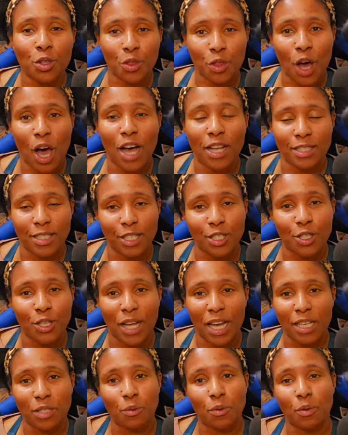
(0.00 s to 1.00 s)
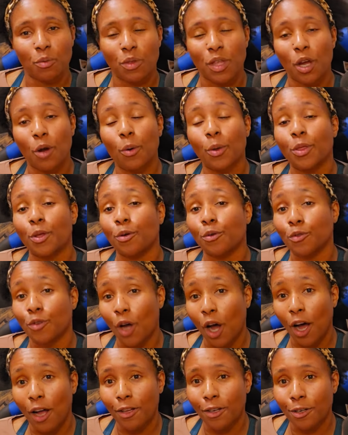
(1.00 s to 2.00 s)
thought since you guys were there with your
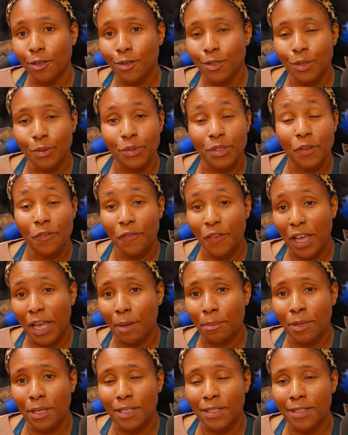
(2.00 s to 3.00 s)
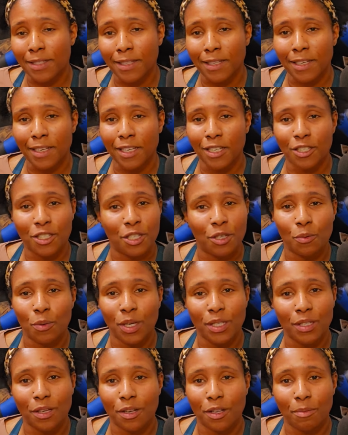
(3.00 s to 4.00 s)
daughters, it was a family scene, she
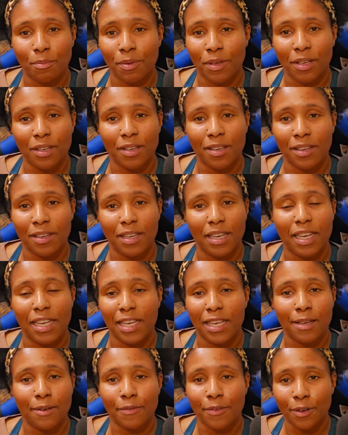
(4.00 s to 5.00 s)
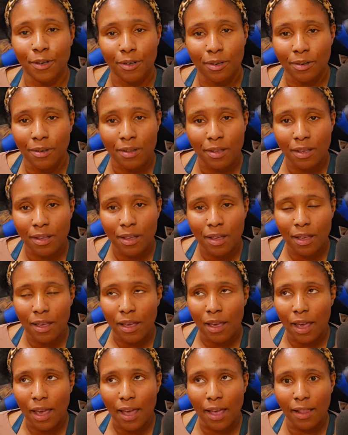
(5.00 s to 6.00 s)
wasn't going to be evil.
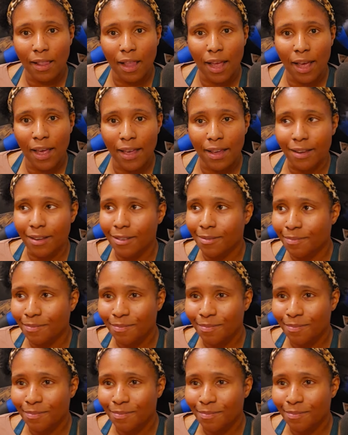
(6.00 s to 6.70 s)
And like,